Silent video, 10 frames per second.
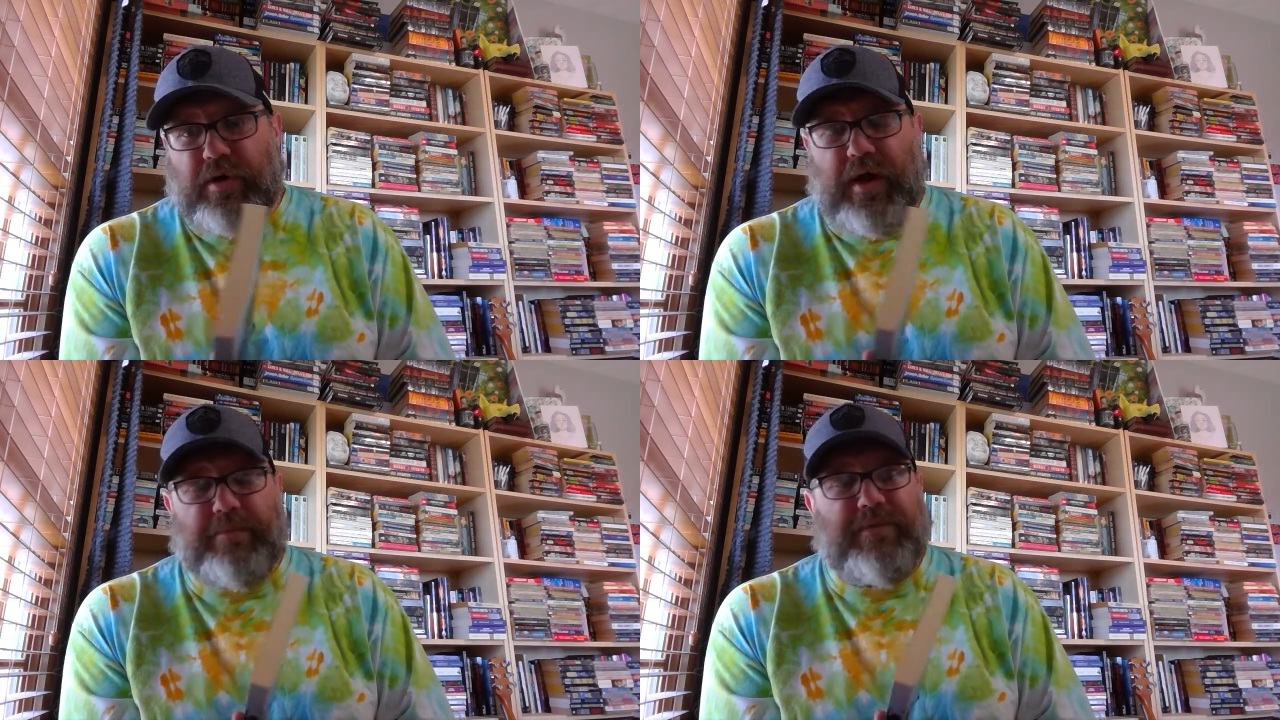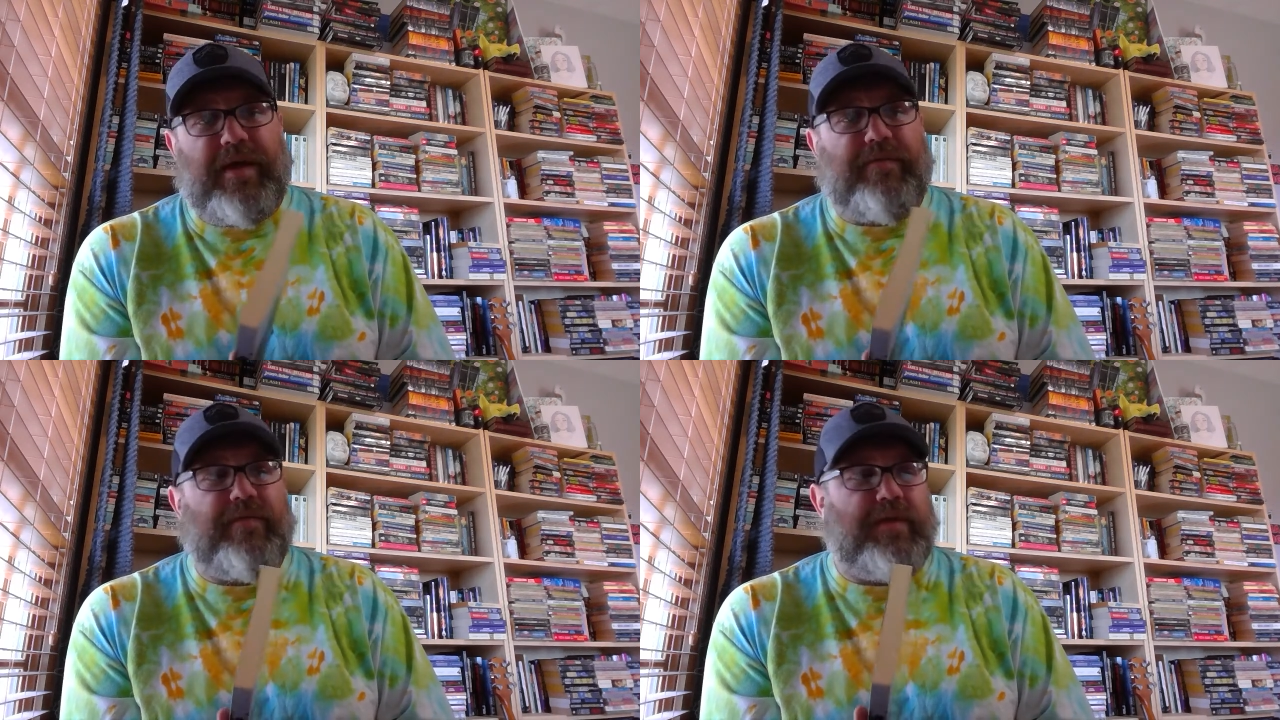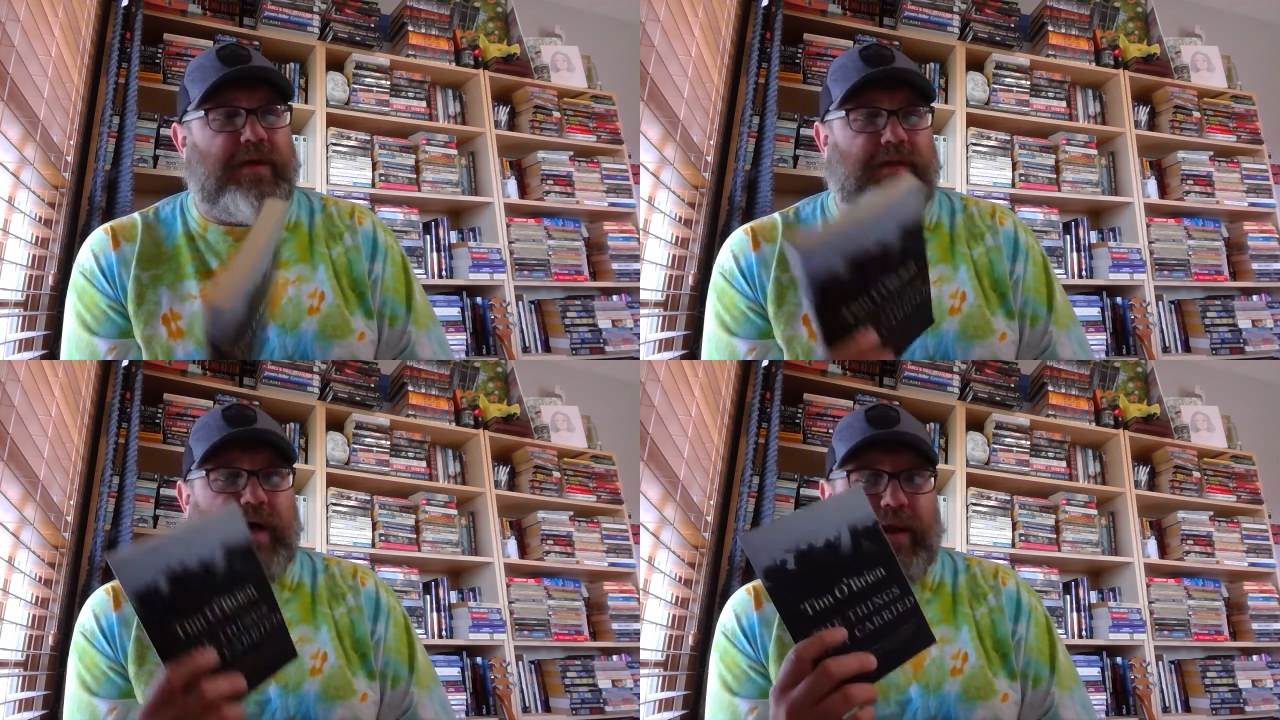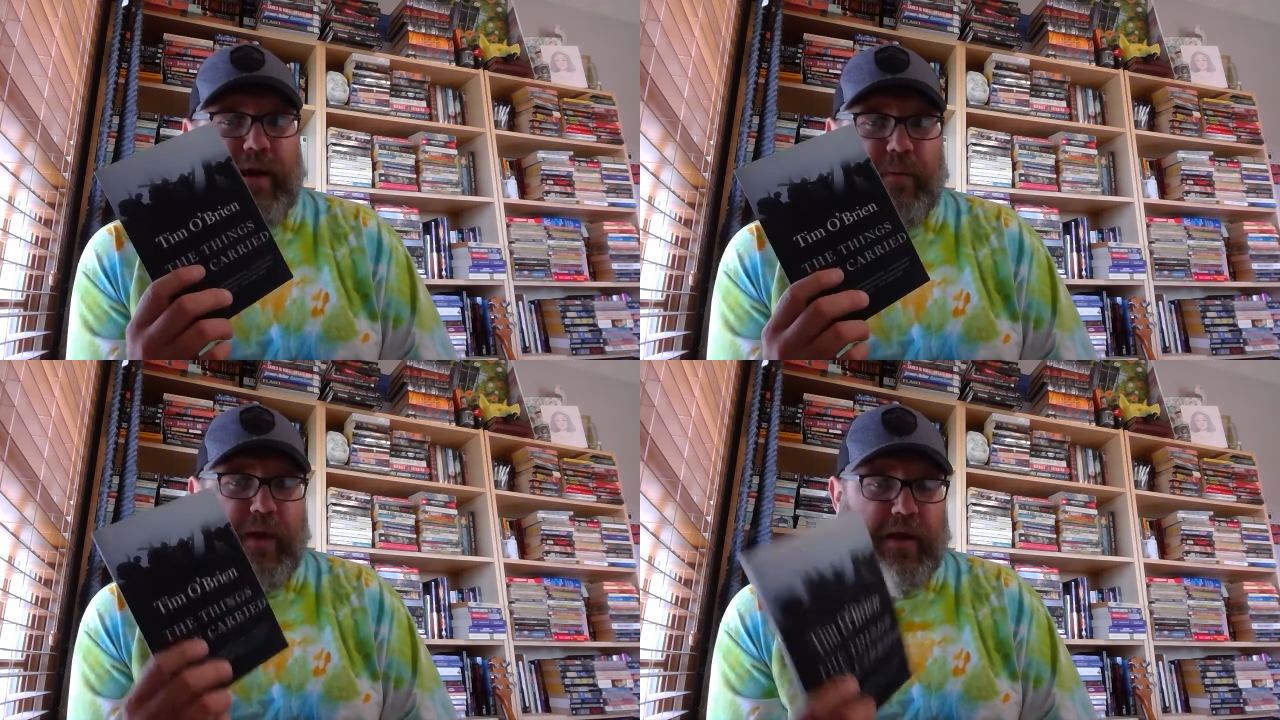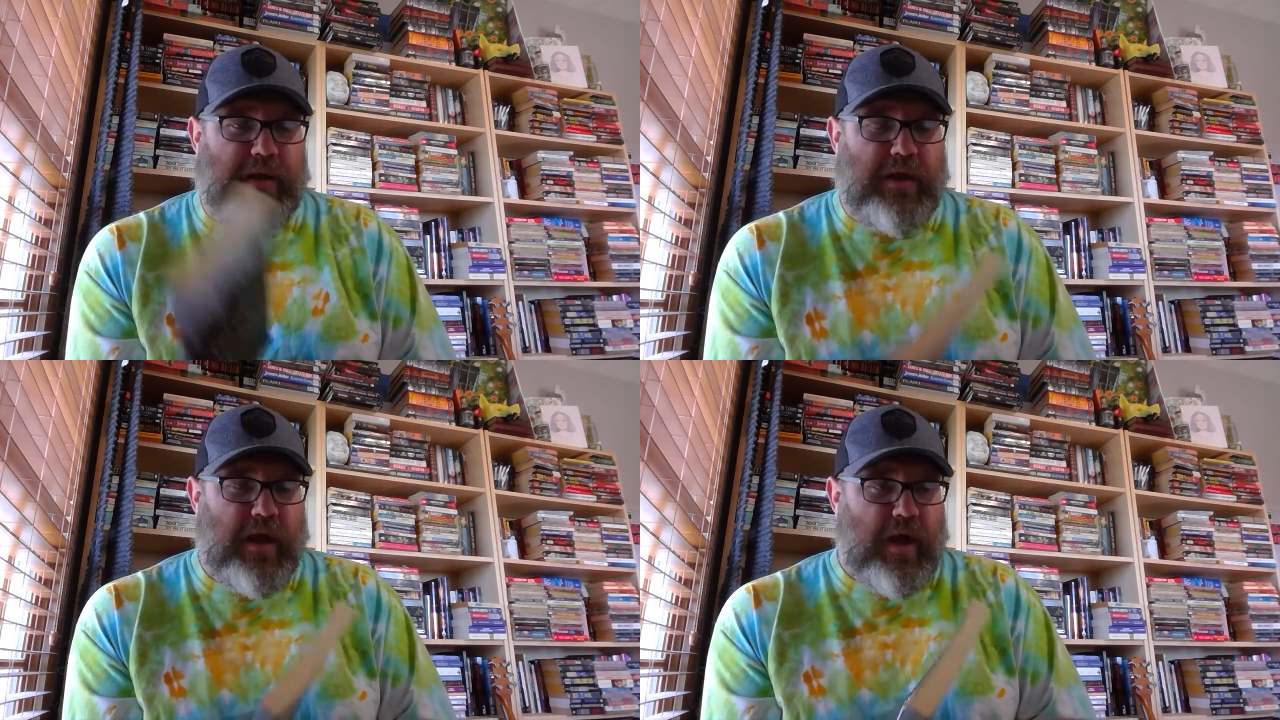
I'm definitely glad I read it.